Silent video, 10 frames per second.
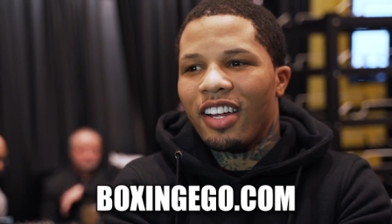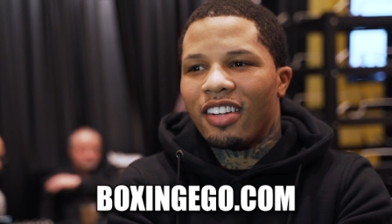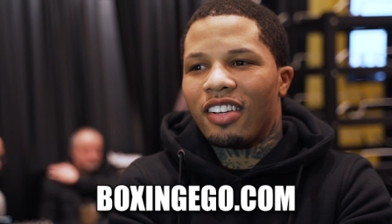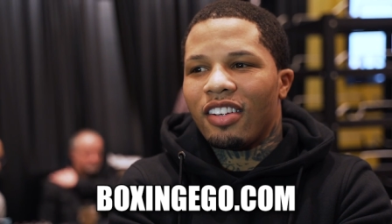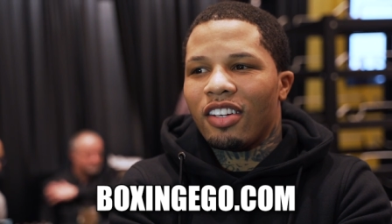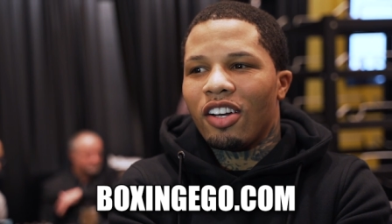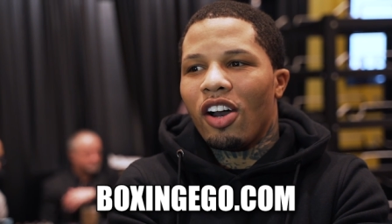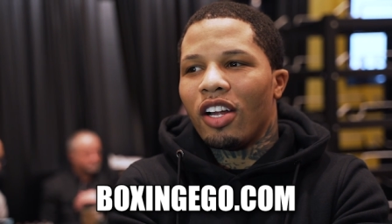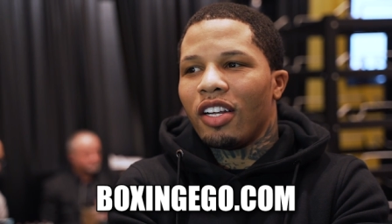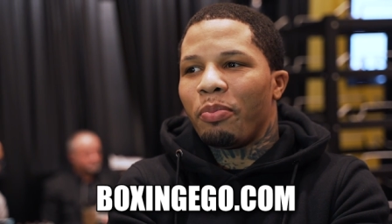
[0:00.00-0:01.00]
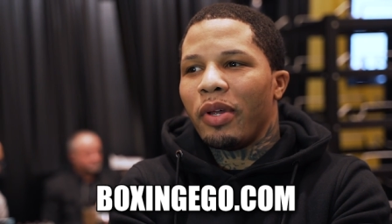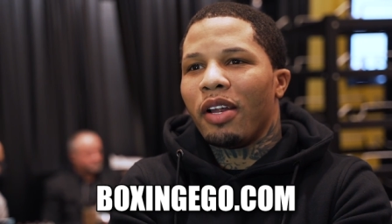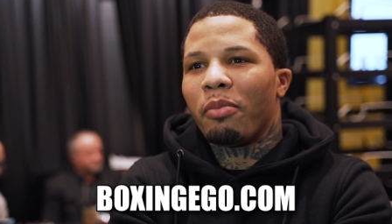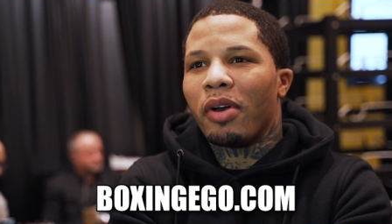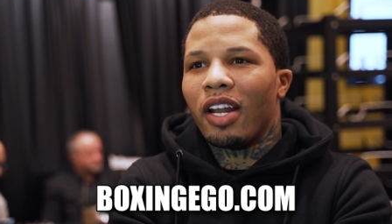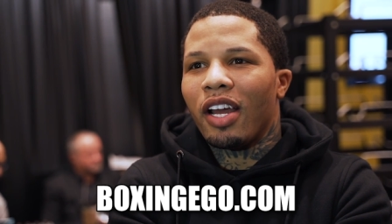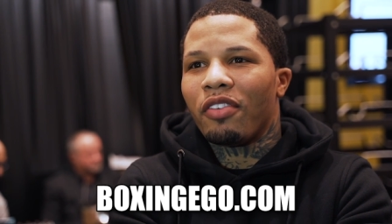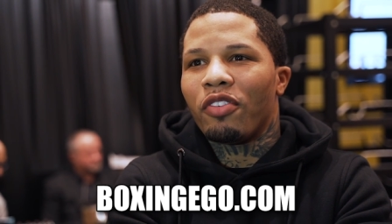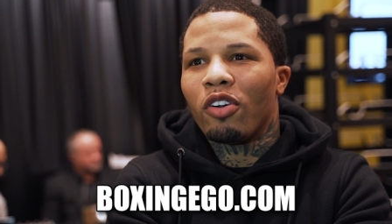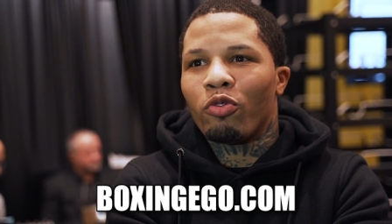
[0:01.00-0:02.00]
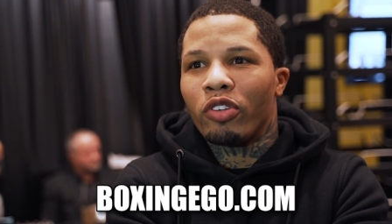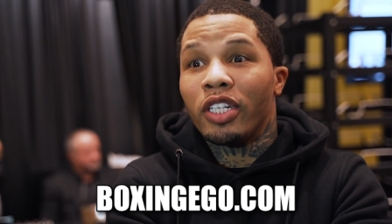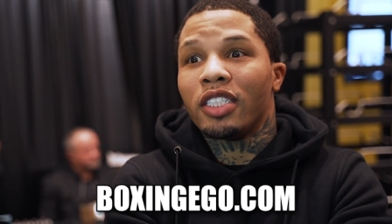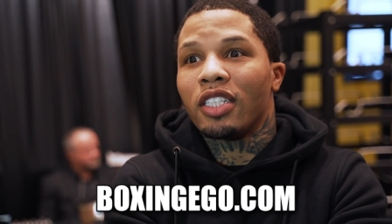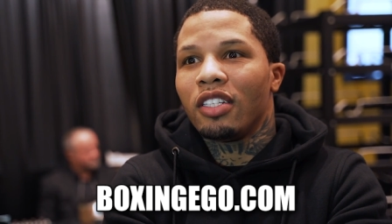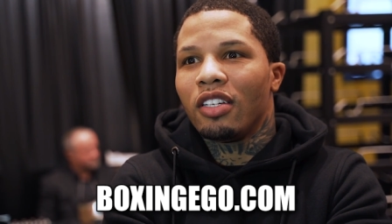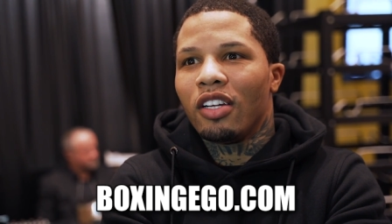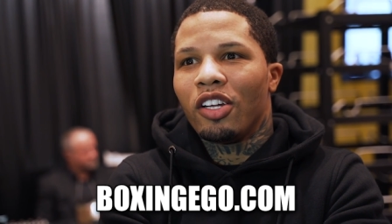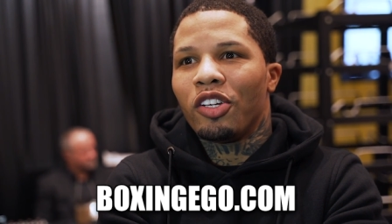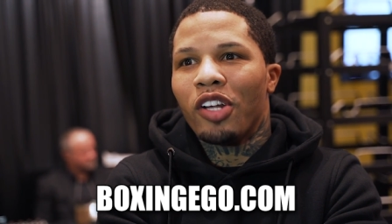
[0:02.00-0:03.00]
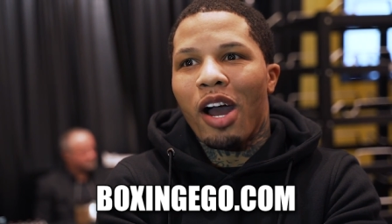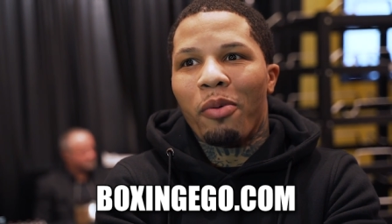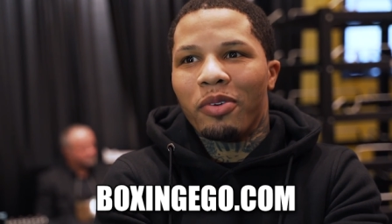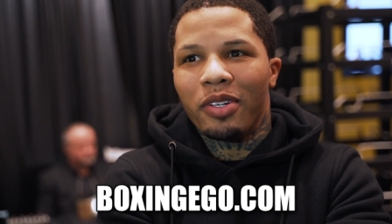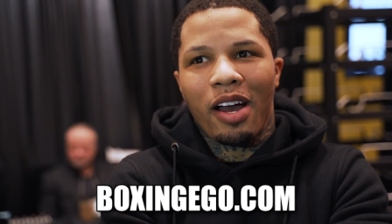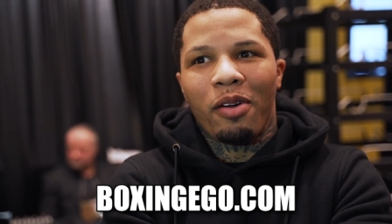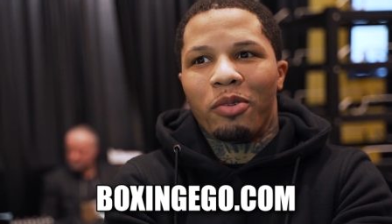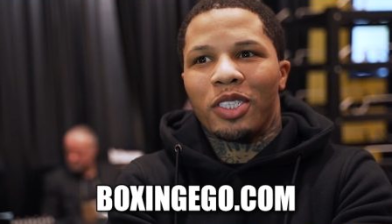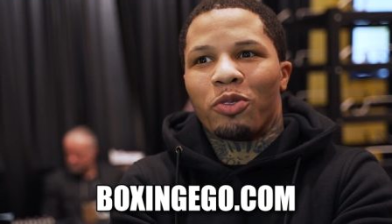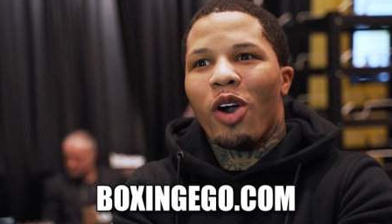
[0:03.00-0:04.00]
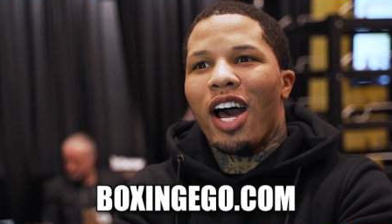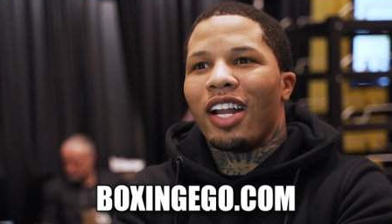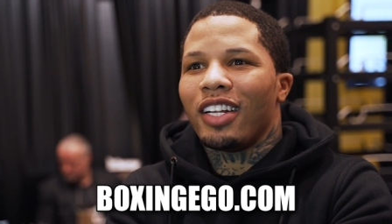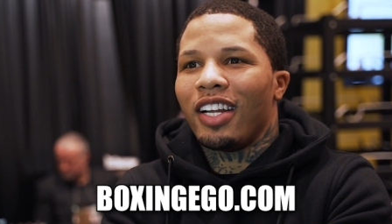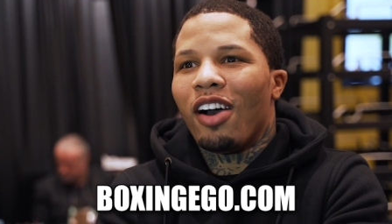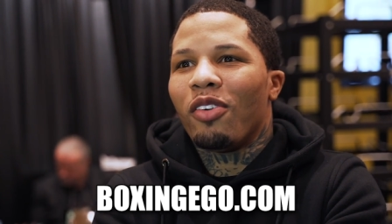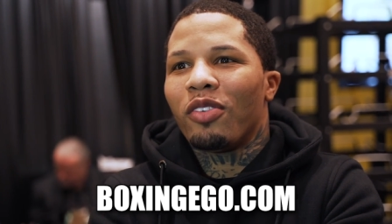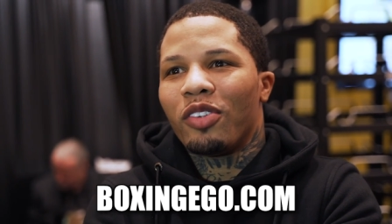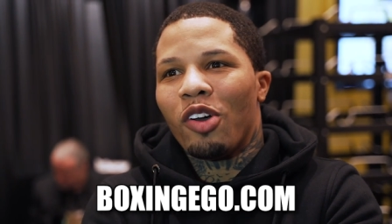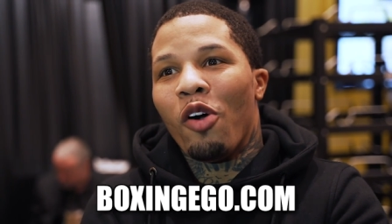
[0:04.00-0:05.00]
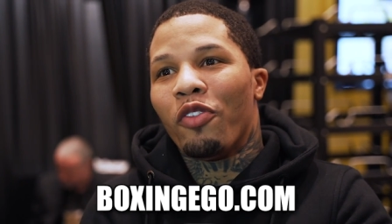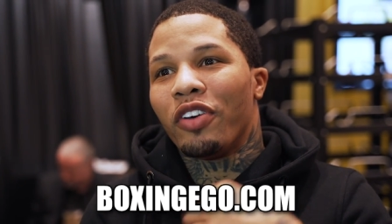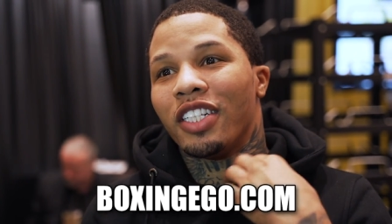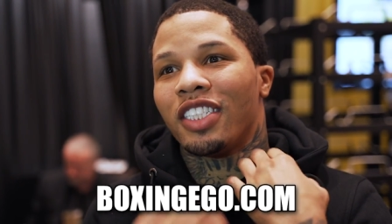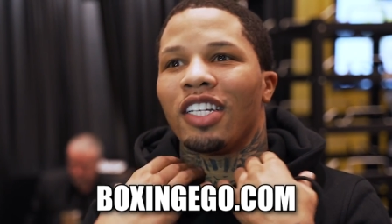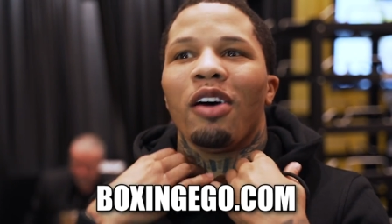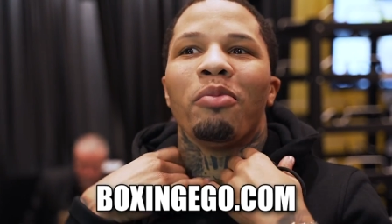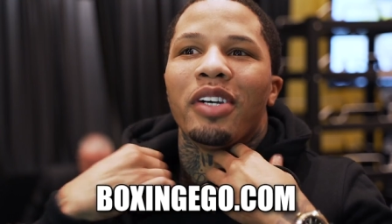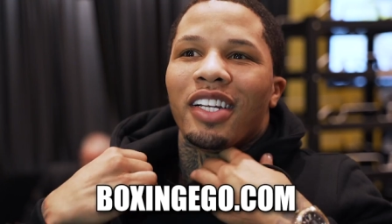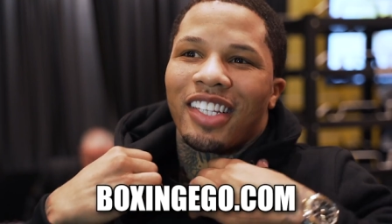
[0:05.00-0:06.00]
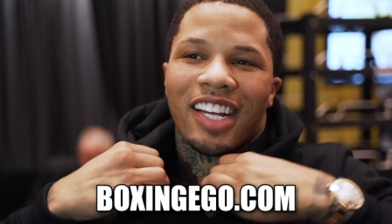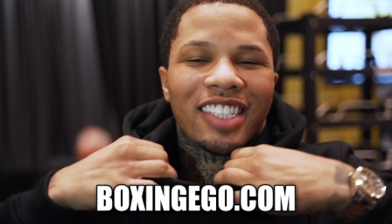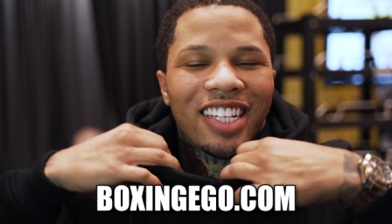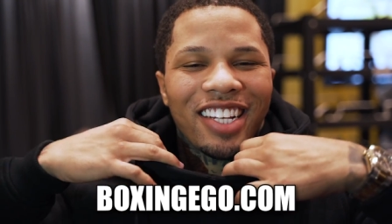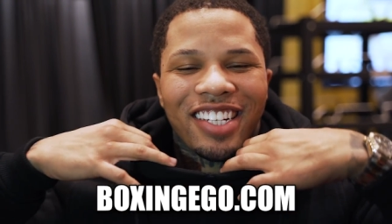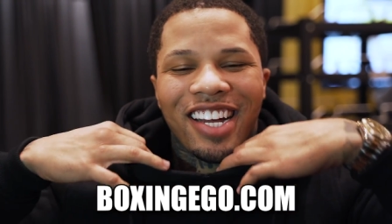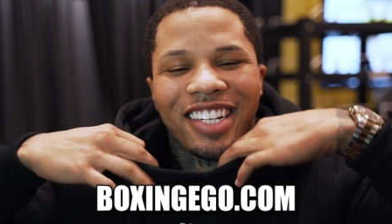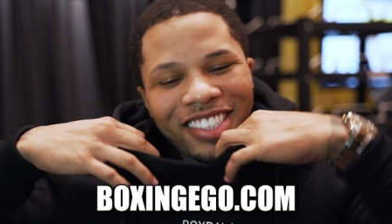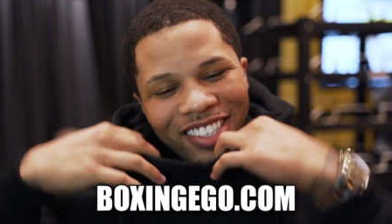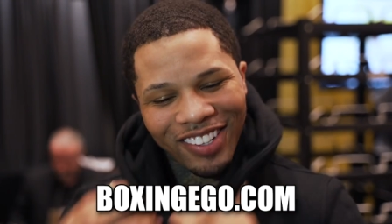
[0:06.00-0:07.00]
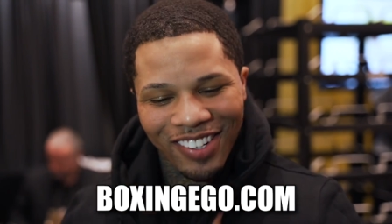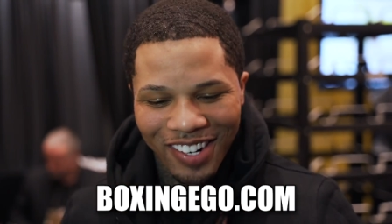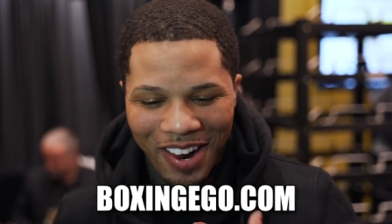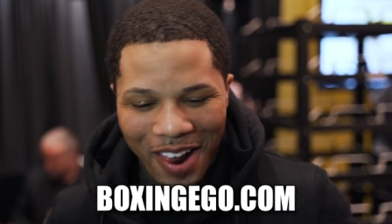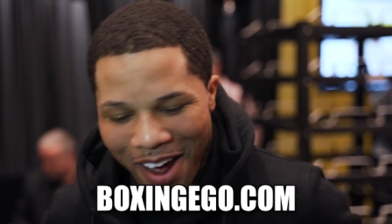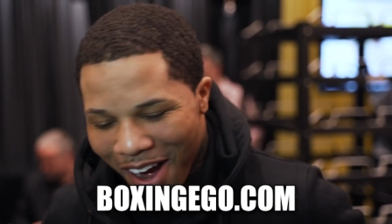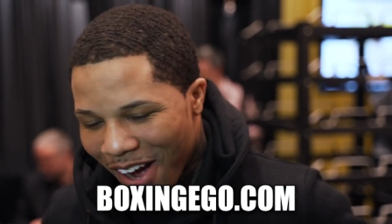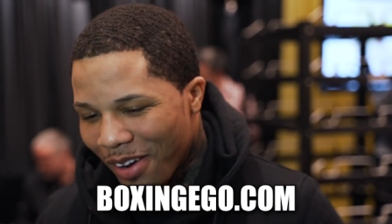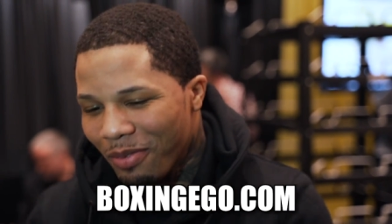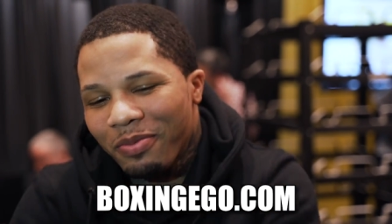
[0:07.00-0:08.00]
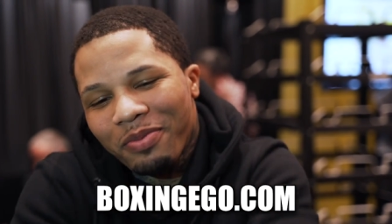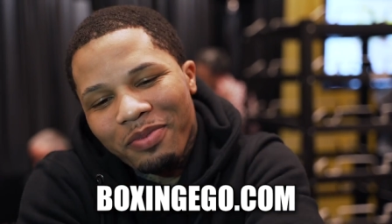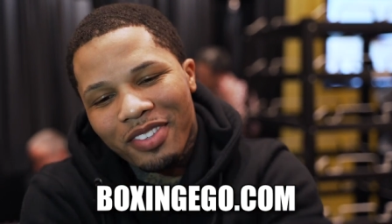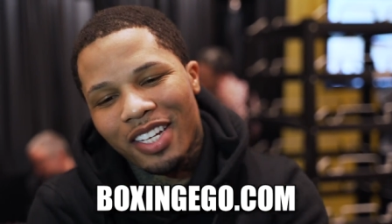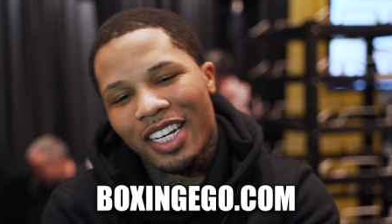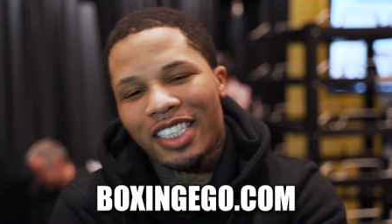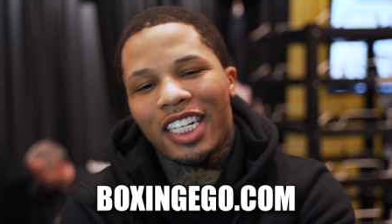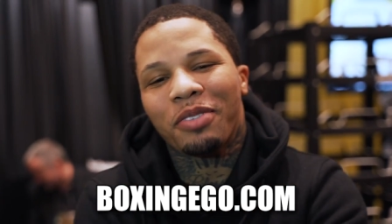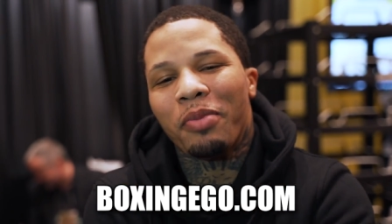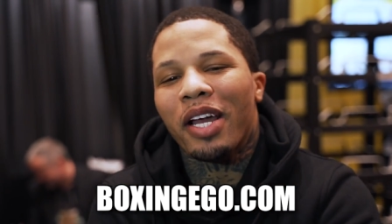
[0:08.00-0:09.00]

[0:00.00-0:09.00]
Abner Mares pulled out of the fight, because you see the power is real with Tank. And if he did have a nagging, you know, detached retina and stuff,